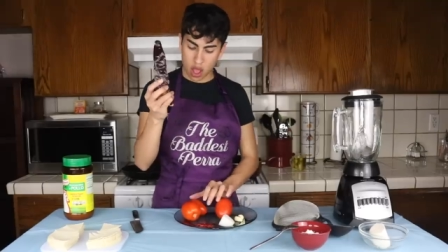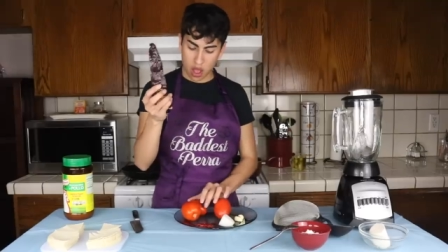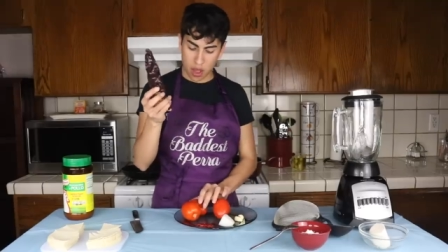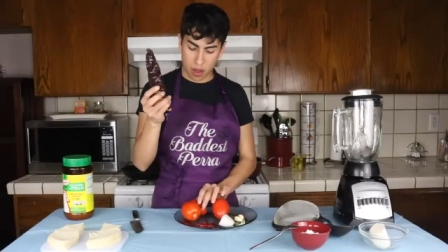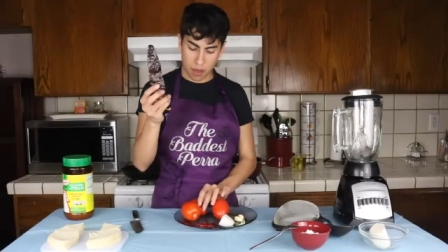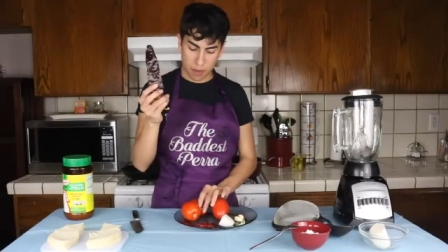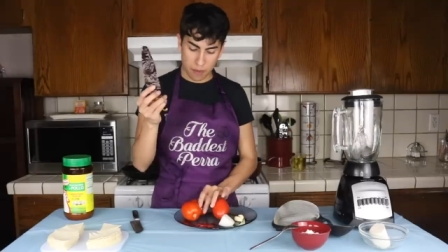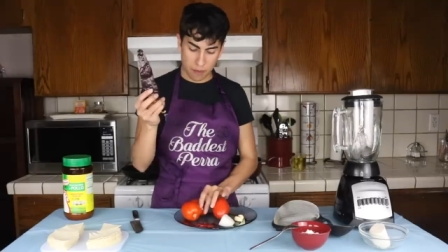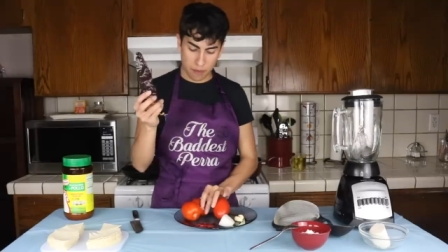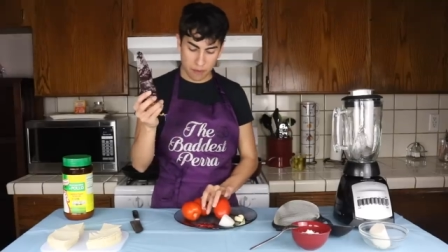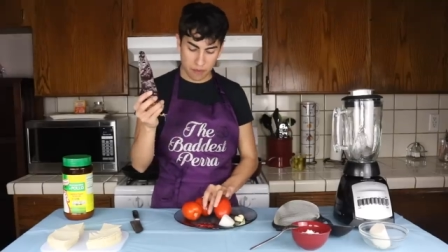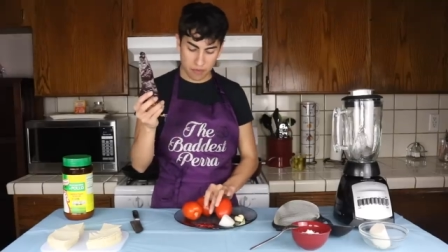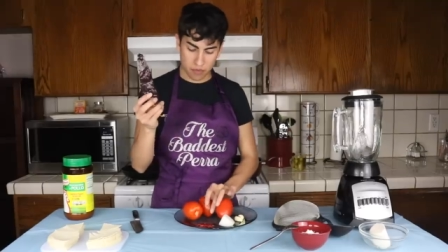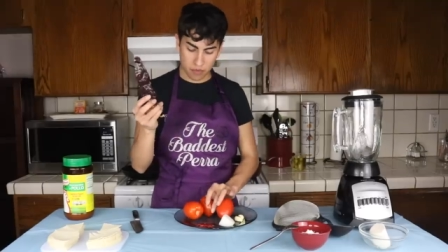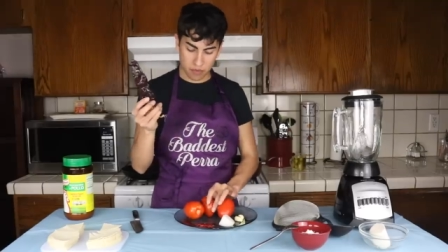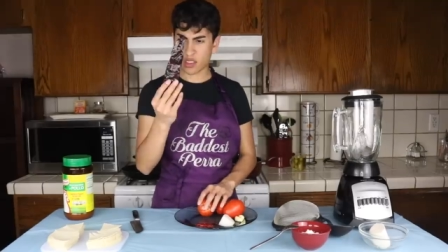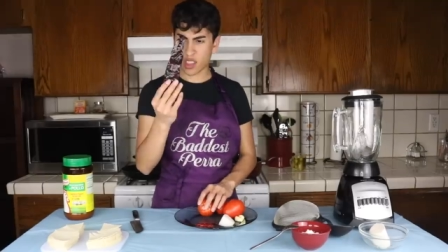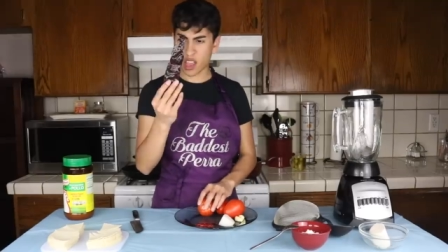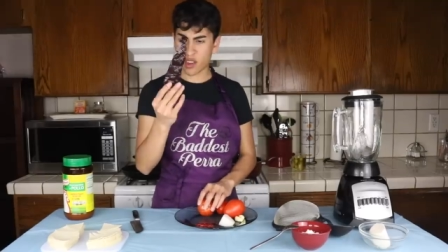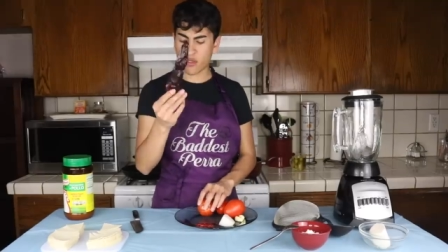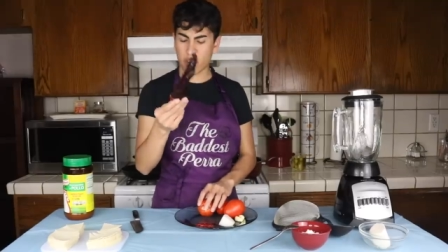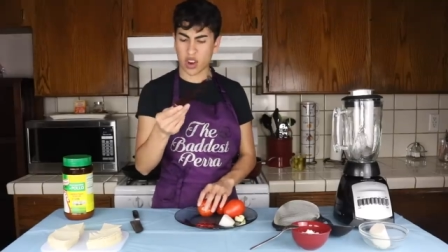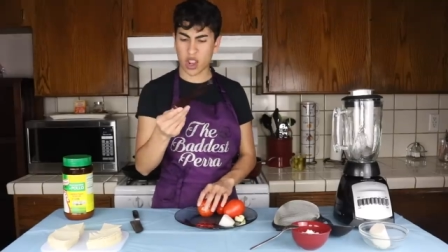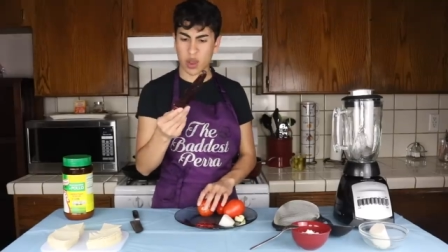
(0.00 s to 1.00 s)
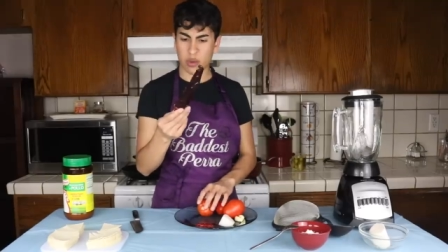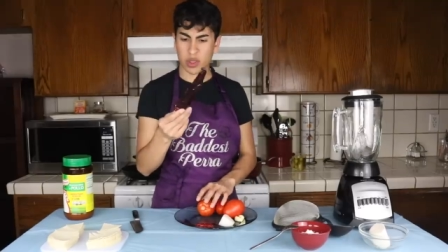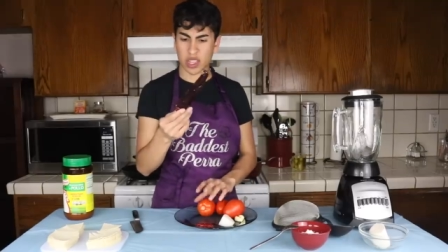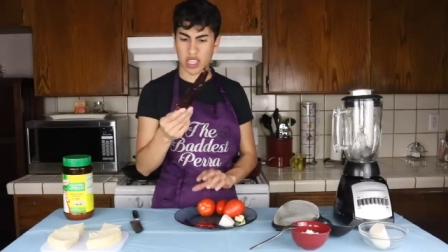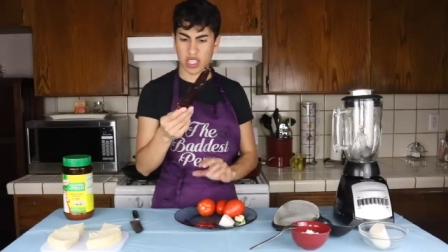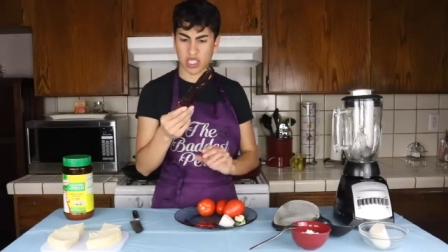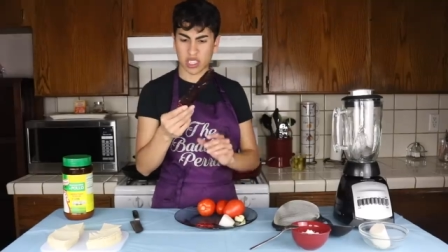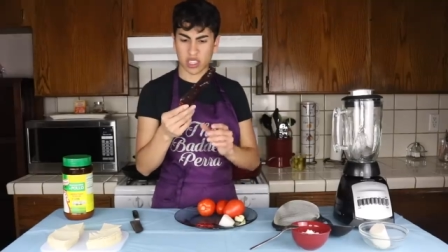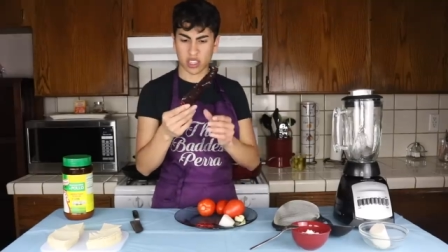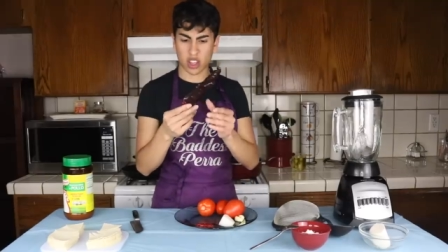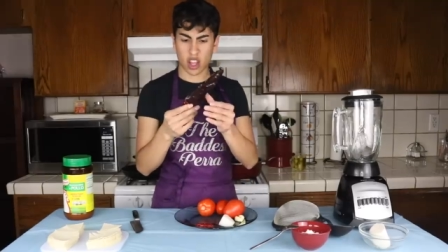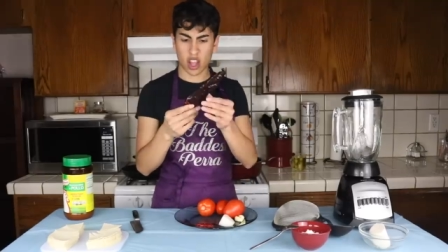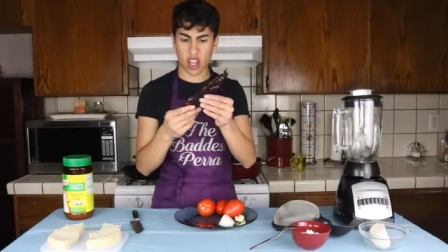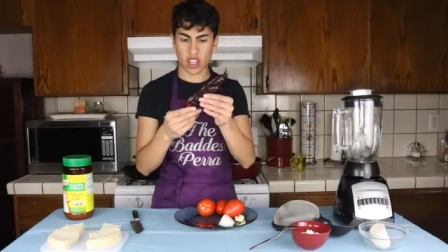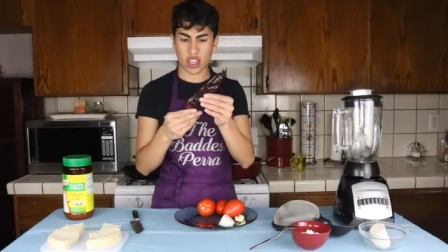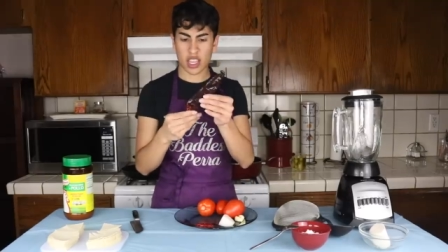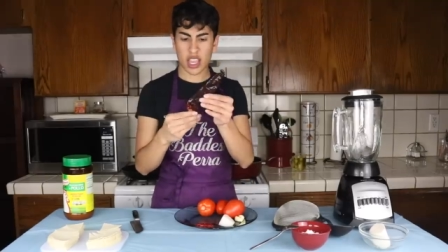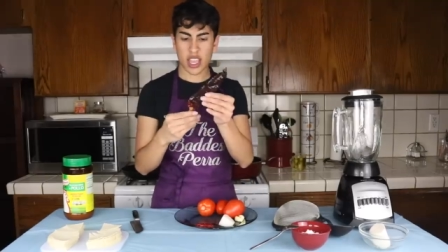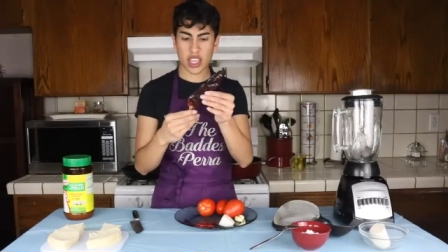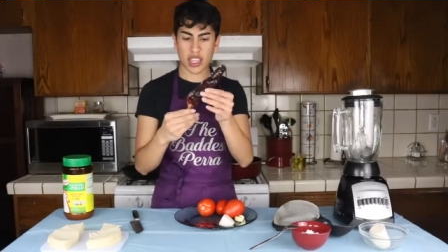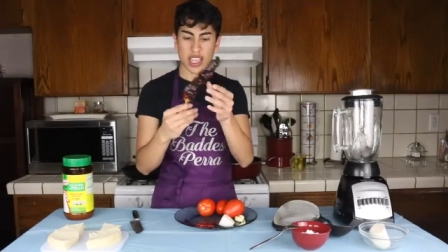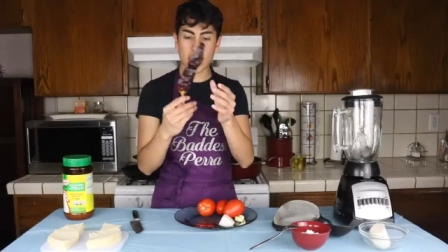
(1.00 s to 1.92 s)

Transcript: um, I forgot what this is called.